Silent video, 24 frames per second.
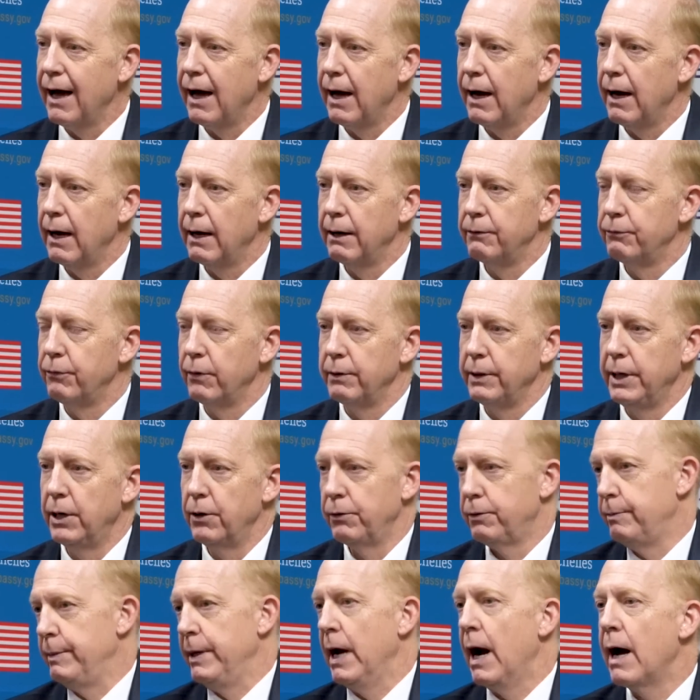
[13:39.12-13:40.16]
To
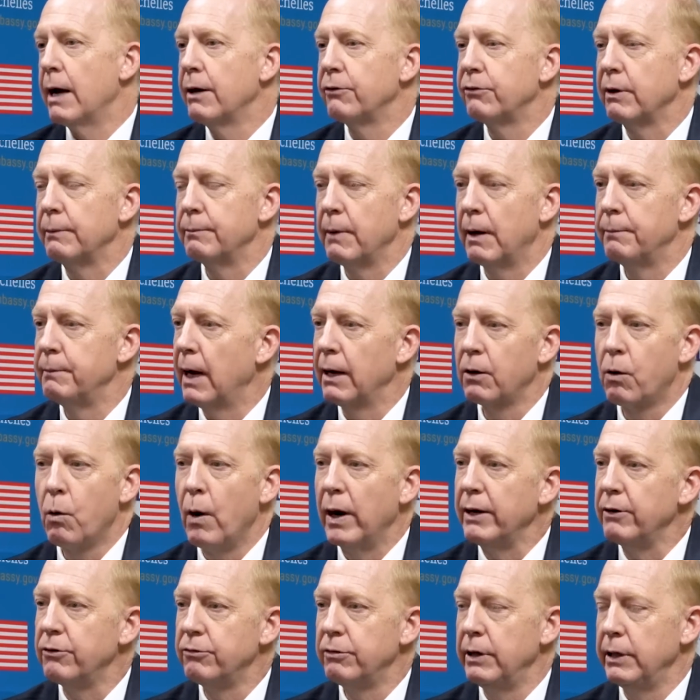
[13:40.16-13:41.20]
be honest, I'm not
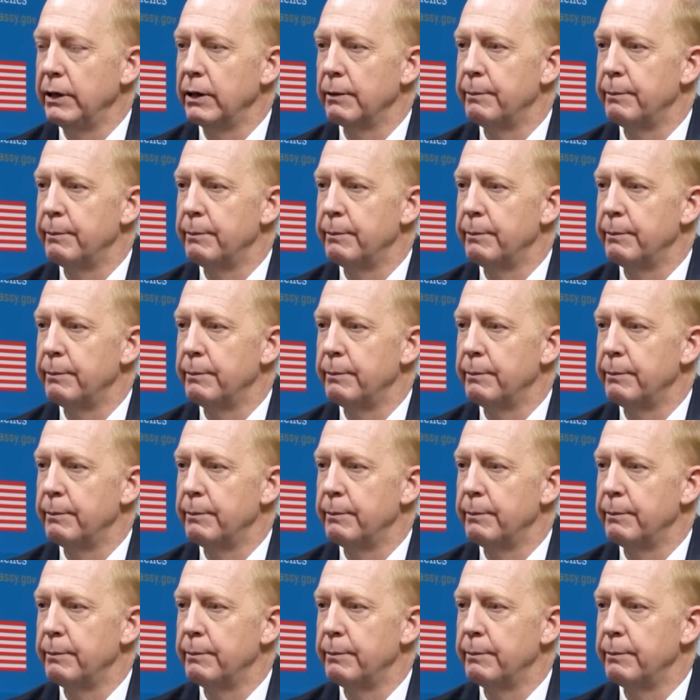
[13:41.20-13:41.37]
quite seeing the